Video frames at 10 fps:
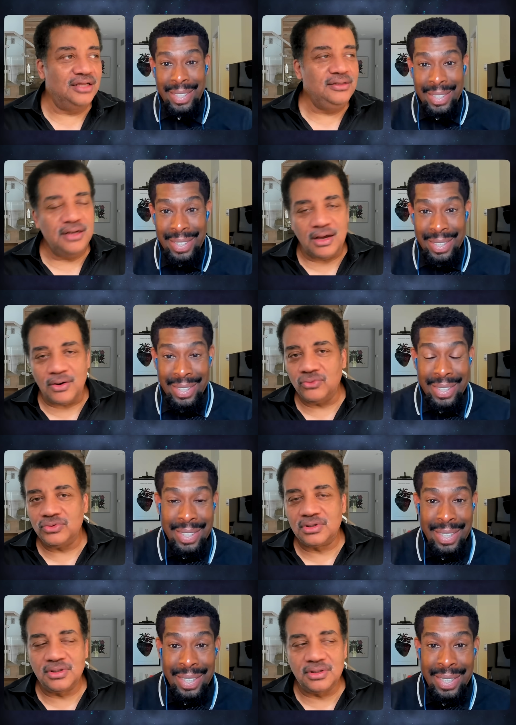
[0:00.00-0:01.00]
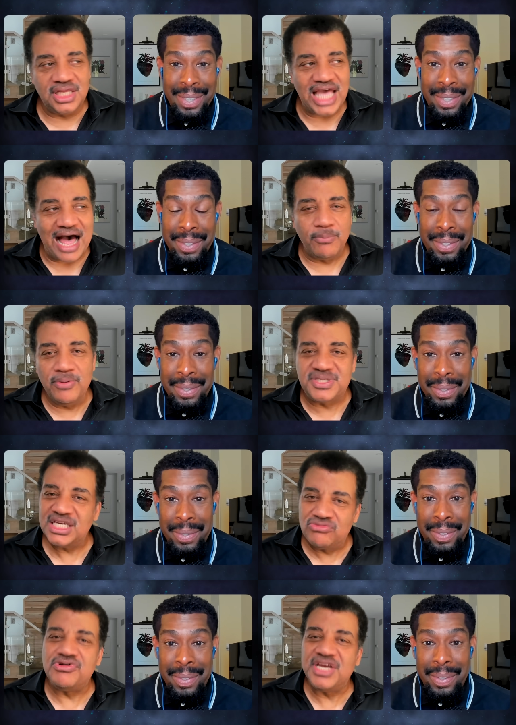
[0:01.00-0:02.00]
Speaker 1: you know, the album did
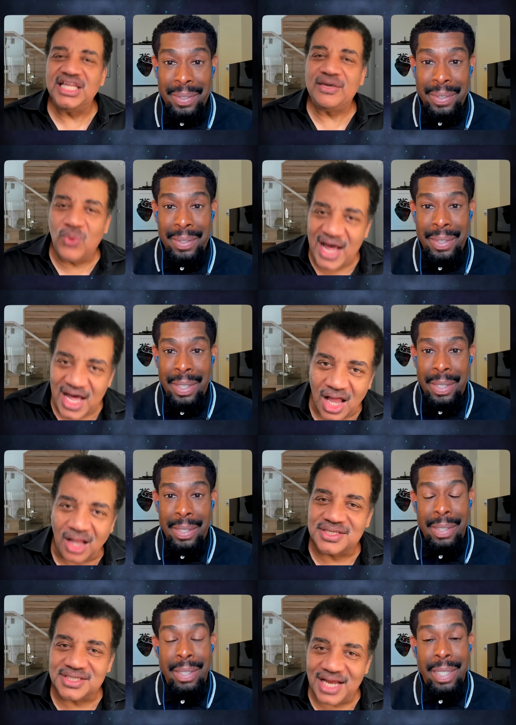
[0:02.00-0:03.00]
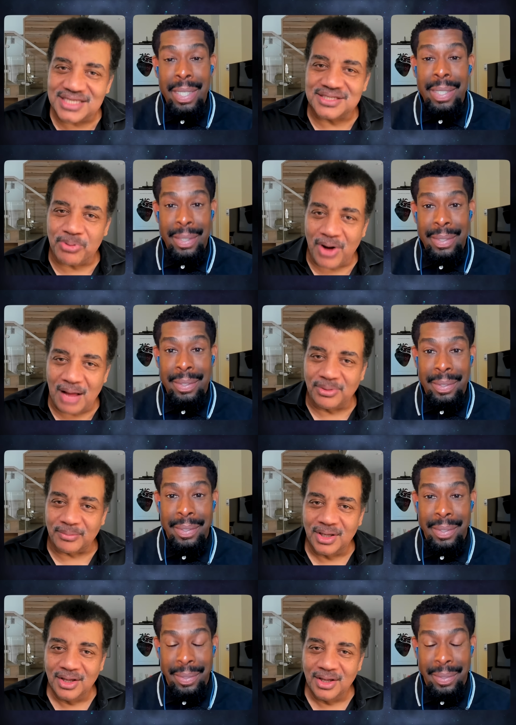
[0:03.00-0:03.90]
really well. See, yeah. that's the problem